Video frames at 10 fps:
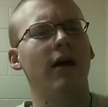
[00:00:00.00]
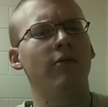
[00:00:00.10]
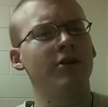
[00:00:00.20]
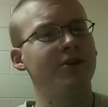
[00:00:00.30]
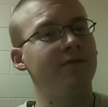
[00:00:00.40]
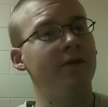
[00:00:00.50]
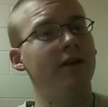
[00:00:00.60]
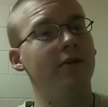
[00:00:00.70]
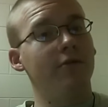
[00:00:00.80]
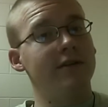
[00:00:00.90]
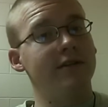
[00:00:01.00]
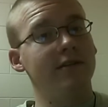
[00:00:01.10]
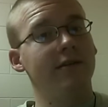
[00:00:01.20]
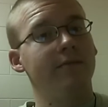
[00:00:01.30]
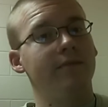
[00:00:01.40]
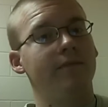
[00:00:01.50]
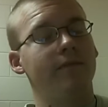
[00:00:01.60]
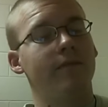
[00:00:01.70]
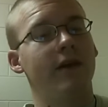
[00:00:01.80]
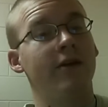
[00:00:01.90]
I watched a video recently,
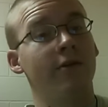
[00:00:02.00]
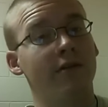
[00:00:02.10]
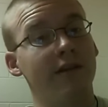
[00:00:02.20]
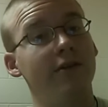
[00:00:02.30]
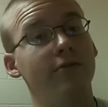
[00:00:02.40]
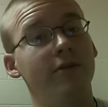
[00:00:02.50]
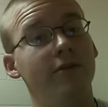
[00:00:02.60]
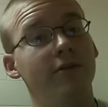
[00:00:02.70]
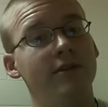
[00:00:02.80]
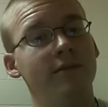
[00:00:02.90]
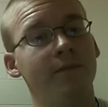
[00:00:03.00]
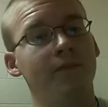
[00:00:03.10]
here on the YouTubes,